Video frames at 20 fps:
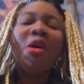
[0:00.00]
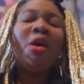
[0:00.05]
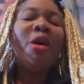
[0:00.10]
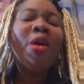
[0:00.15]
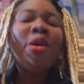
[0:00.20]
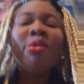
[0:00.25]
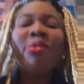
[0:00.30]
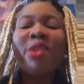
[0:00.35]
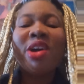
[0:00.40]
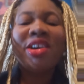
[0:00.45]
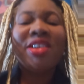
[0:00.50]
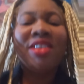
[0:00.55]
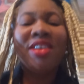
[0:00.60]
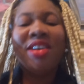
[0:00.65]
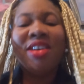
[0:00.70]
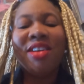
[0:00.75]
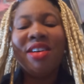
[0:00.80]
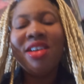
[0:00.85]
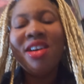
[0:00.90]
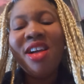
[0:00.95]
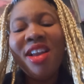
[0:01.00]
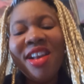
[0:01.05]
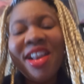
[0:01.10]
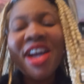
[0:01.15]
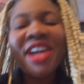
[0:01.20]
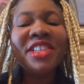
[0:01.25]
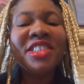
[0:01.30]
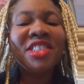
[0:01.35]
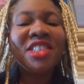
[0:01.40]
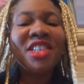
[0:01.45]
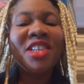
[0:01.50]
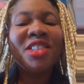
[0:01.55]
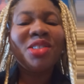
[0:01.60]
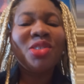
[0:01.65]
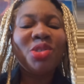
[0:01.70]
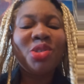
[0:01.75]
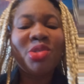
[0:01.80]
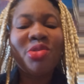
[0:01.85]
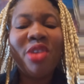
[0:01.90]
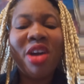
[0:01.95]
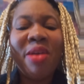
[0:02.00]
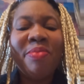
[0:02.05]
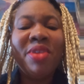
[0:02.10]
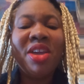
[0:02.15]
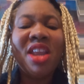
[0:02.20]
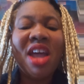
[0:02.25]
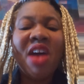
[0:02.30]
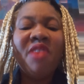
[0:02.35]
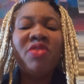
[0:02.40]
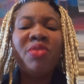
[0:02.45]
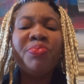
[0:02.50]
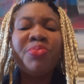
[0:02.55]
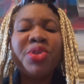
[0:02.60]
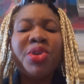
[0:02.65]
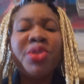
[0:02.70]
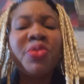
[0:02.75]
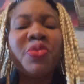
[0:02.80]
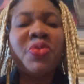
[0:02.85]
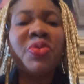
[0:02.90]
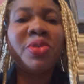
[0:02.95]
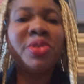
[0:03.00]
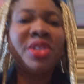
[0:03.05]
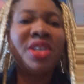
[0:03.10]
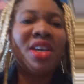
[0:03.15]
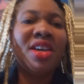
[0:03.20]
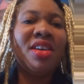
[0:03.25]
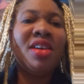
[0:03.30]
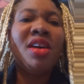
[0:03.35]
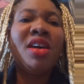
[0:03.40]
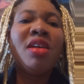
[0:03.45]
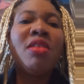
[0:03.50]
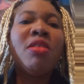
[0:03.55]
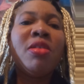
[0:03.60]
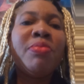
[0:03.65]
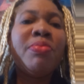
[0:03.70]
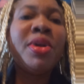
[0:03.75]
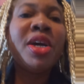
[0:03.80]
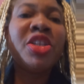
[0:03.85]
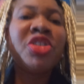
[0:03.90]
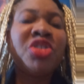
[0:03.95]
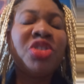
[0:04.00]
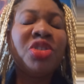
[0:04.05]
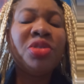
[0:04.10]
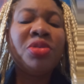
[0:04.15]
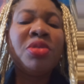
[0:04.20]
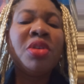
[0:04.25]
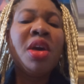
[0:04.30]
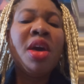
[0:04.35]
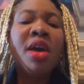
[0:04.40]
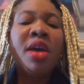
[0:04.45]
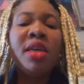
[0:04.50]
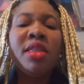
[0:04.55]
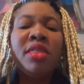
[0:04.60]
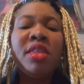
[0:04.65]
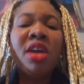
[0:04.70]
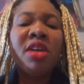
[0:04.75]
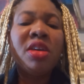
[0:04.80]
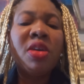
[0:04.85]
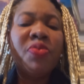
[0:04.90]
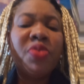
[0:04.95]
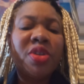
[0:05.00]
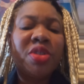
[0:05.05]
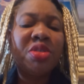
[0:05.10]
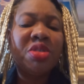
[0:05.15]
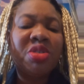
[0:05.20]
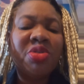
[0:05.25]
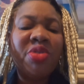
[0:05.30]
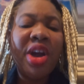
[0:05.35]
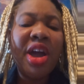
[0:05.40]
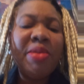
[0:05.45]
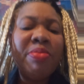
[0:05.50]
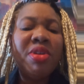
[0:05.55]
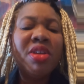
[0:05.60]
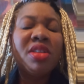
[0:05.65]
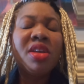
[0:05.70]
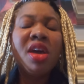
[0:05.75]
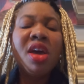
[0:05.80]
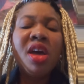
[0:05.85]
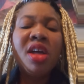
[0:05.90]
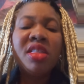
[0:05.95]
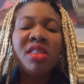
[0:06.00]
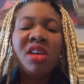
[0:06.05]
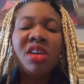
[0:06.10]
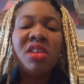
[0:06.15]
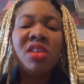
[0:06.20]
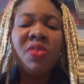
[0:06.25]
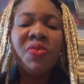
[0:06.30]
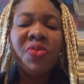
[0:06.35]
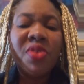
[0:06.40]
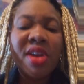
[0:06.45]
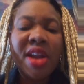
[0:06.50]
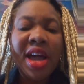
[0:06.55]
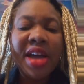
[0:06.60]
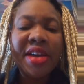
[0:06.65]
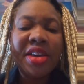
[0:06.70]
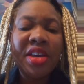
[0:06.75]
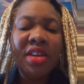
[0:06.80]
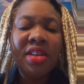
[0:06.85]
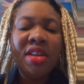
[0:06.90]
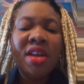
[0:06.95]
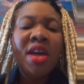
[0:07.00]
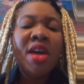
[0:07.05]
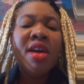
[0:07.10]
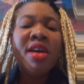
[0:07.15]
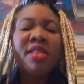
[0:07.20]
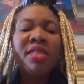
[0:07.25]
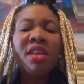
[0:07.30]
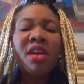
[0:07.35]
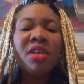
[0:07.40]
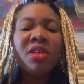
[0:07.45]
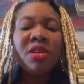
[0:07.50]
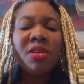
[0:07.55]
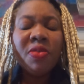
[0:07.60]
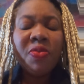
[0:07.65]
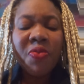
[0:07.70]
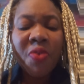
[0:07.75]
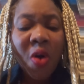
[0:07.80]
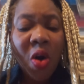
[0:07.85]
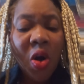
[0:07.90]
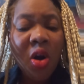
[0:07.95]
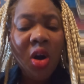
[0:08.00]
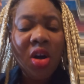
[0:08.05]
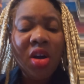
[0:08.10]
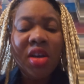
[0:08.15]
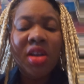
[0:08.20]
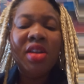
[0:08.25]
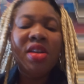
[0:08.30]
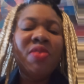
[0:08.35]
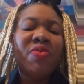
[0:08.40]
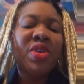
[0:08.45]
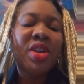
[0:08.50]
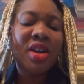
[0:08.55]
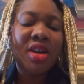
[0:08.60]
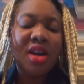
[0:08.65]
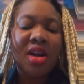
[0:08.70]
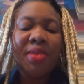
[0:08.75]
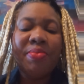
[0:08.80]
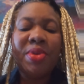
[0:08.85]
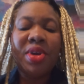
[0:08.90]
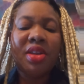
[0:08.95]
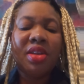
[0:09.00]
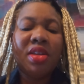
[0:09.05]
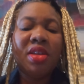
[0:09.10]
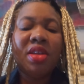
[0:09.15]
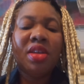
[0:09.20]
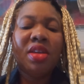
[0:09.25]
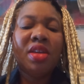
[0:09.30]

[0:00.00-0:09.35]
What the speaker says: All right, y'all. Like, share, subscribe, and have a beautiful day. God bless you. Thank you for subscribing. Thank you for liking. Thank you for leaving a comment.